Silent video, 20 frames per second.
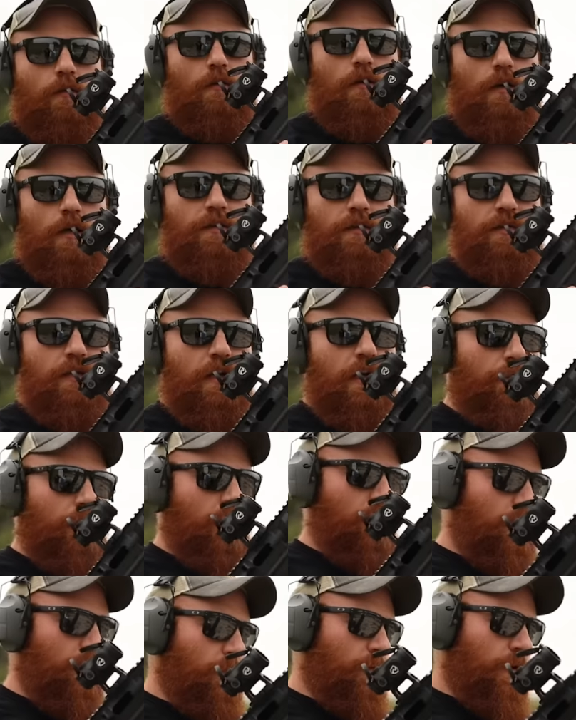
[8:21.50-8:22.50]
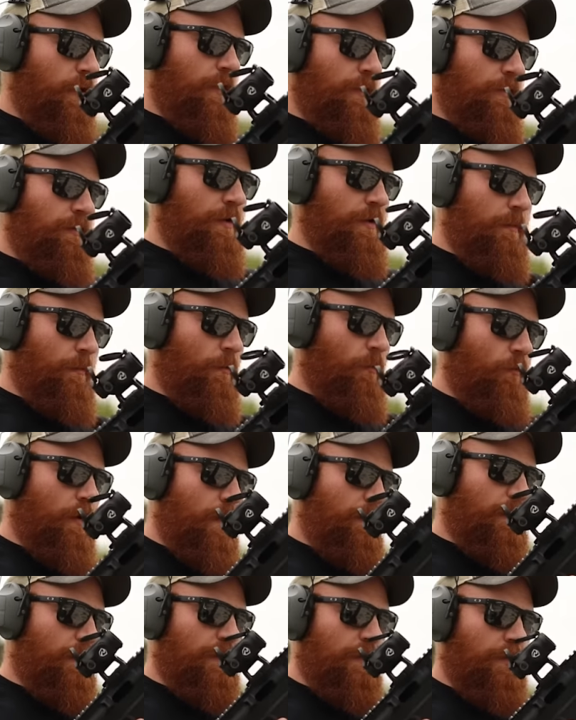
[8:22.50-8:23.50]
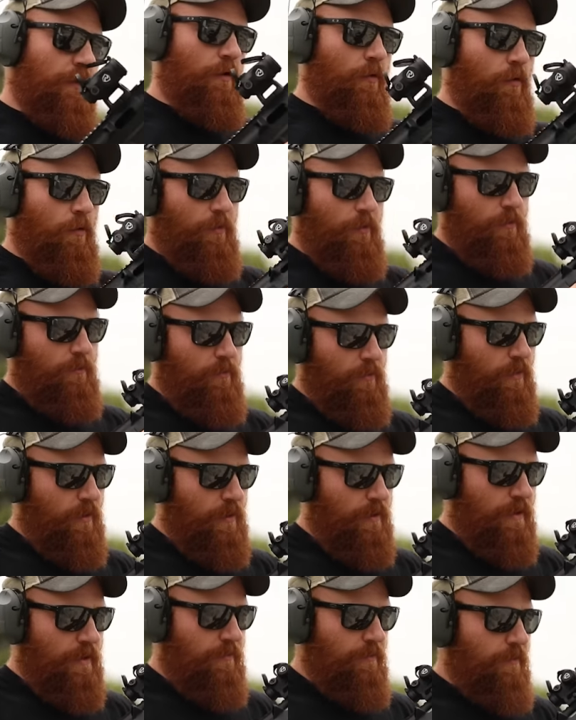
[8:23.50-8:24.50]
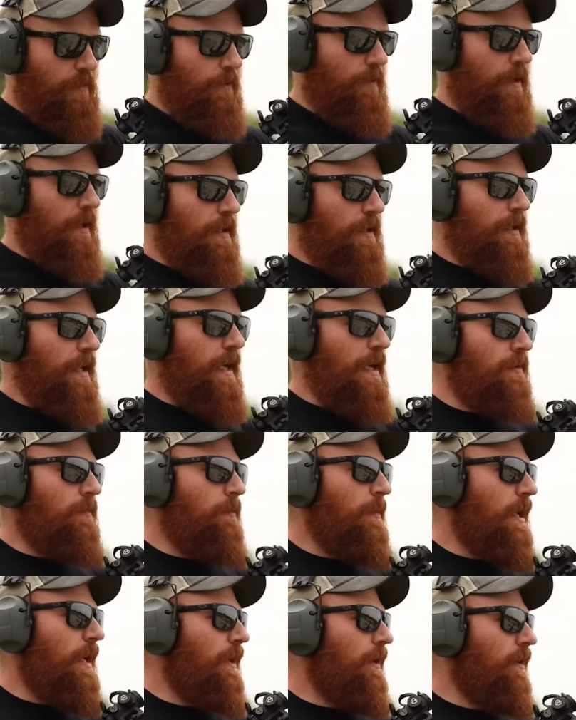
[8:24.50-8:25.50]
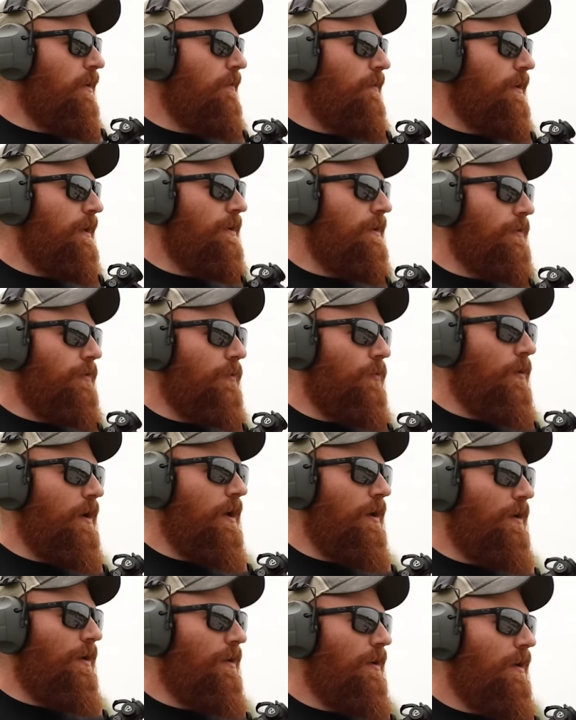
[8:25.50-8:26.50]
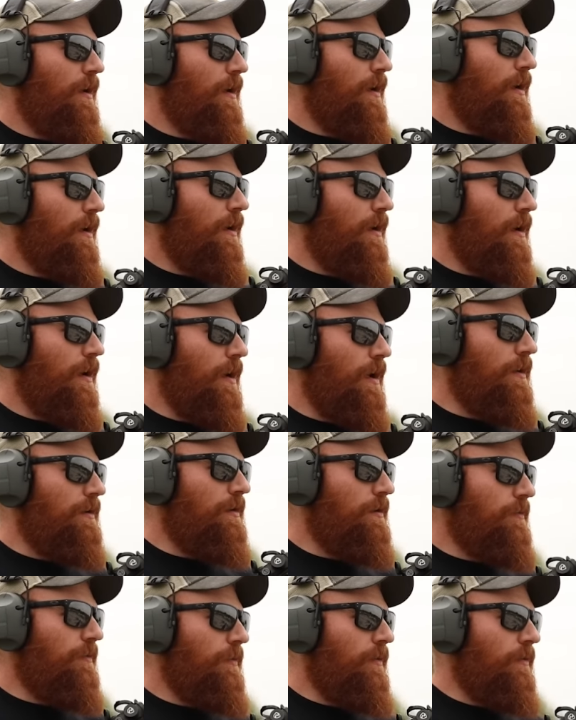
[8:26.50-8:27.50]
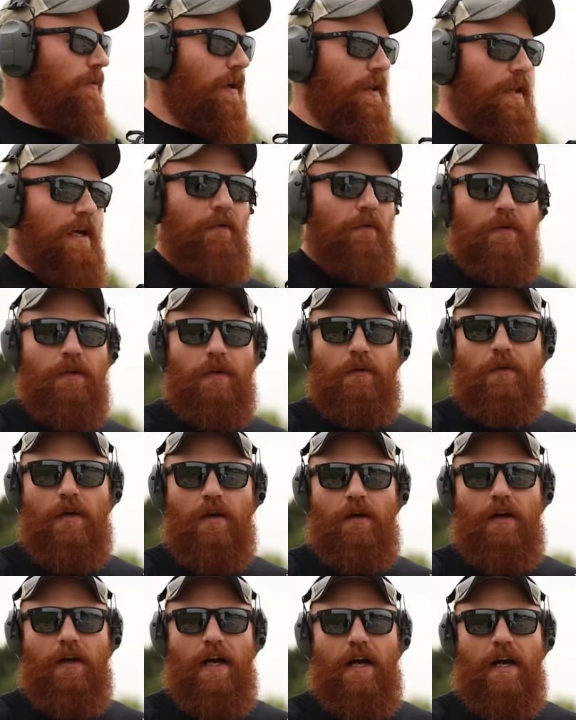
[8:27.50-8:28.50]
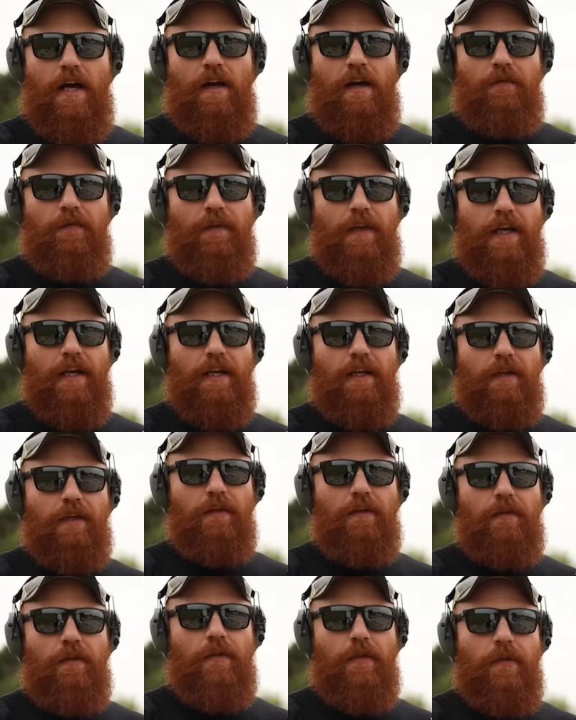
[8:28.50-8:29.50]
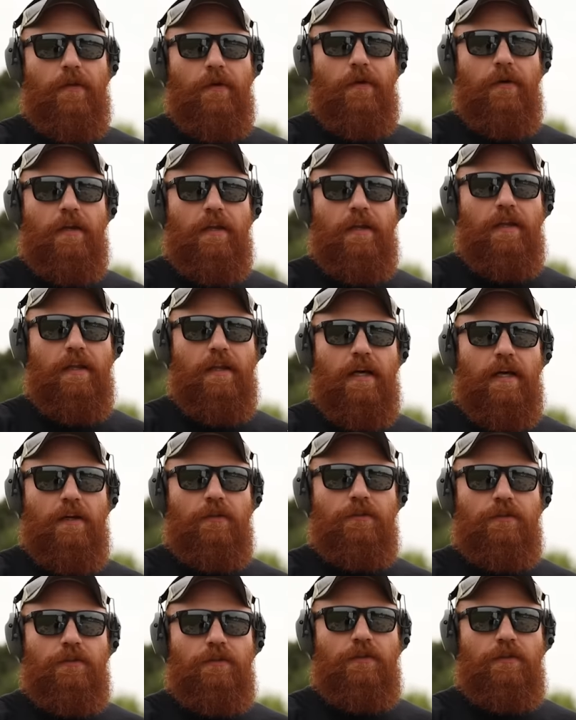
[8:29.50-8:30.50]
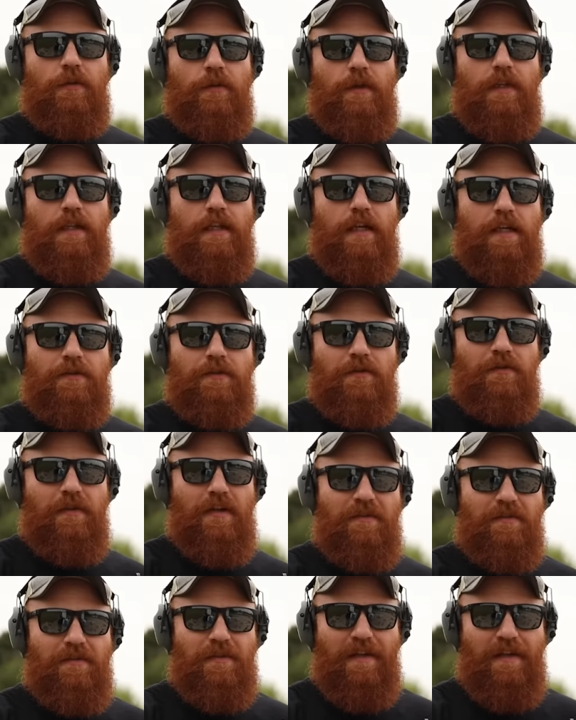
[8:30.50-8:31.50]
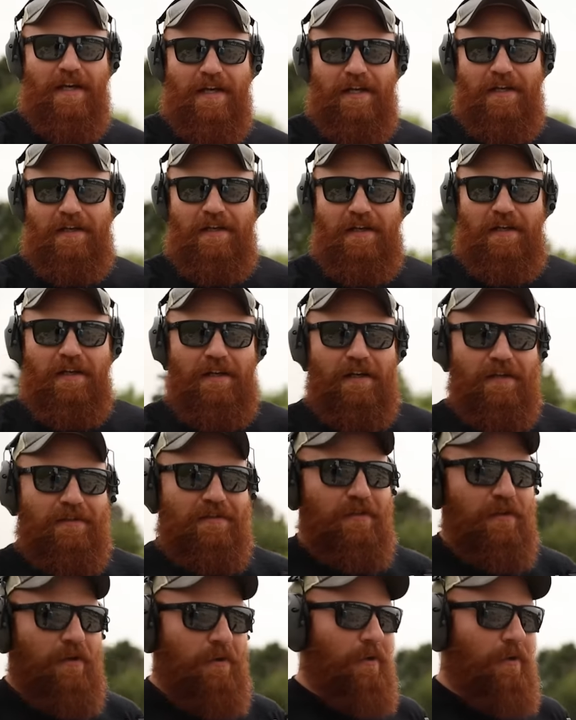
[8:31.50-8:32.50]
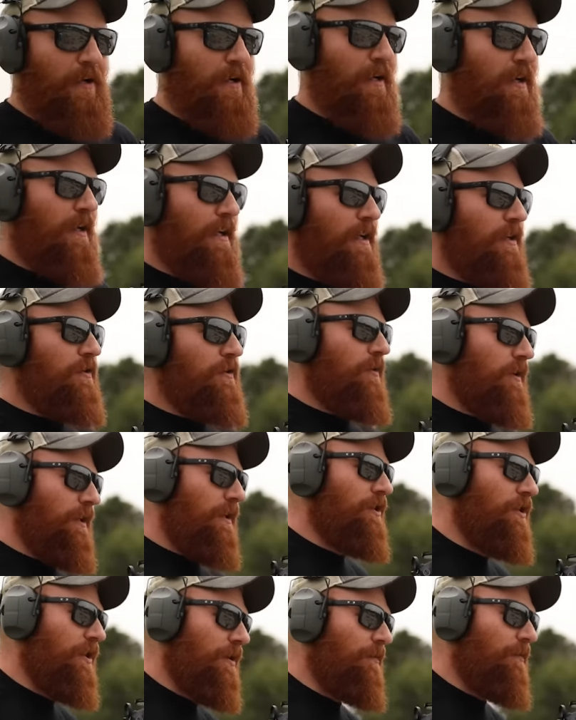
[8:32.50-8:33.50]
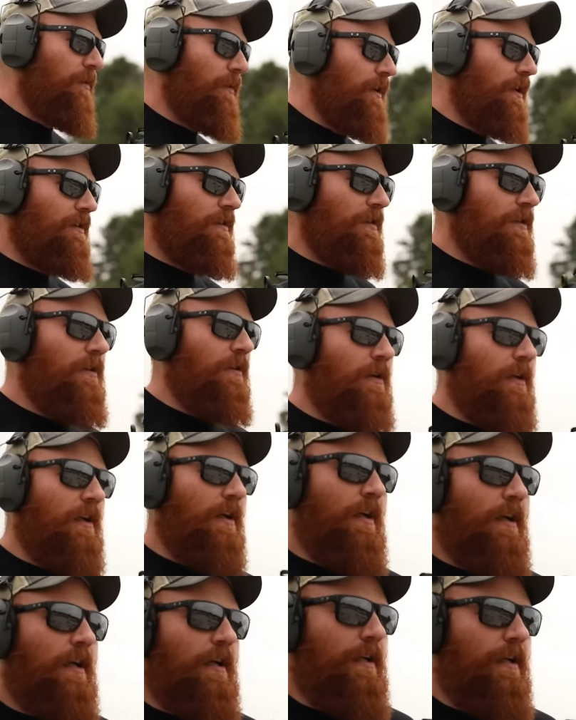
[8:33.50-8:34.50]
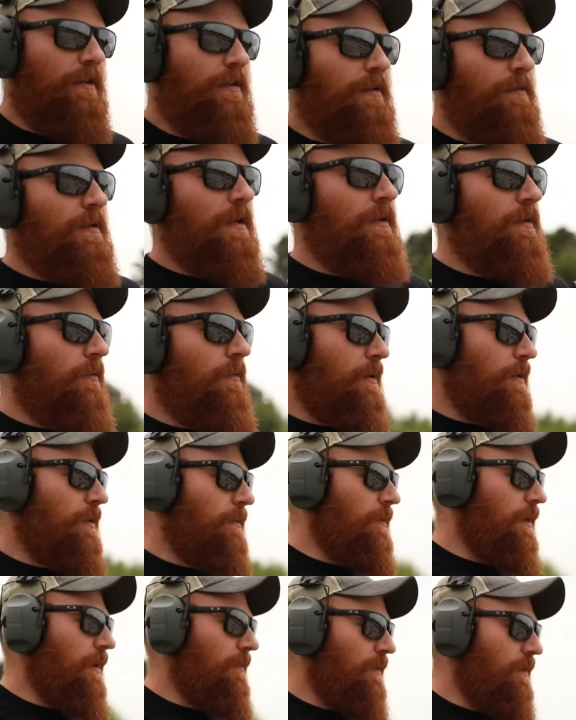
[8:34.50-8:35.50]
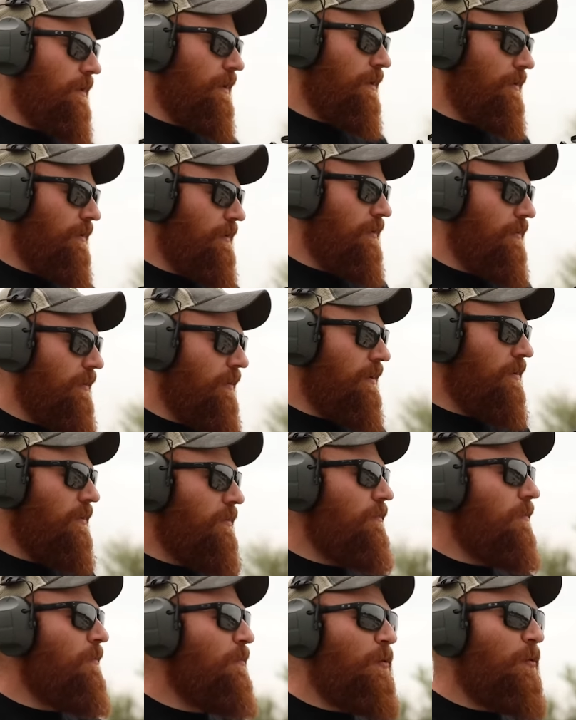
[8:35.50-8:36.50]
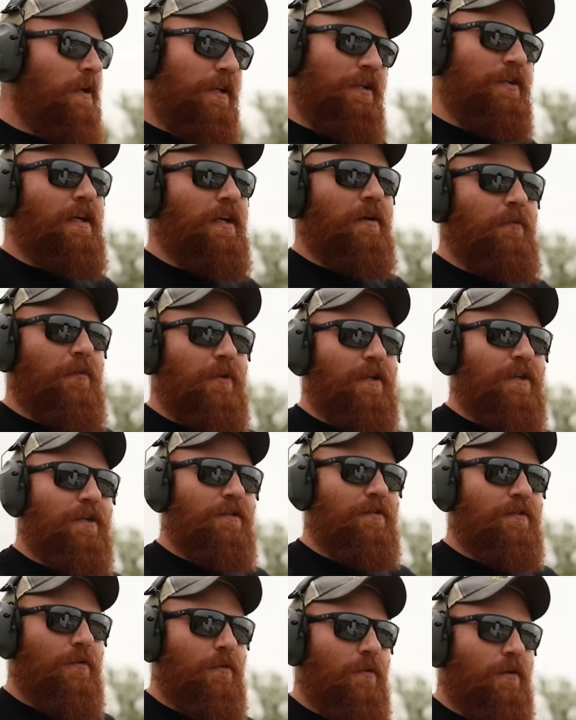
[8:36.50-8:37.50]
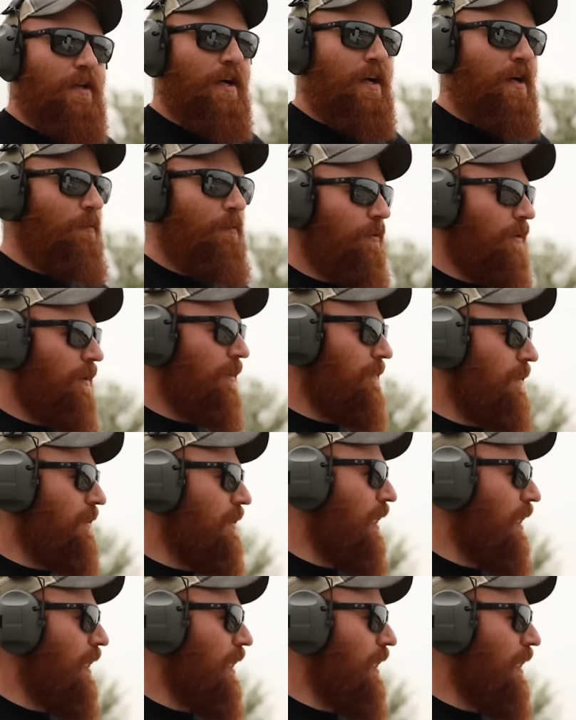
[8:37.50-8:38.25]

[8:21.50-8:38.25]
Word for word: All right, so now we're gonna be running some Remington Golden Bullet. That's what we ran the last mag of as well. Uh, it seems to be running that really well. I have like 30,000, 20,000 rounds of that. So uh, it's really cheap 22 and sometimes it works, sometimes it doesn't. So I do appreciate when guns are reliable enough to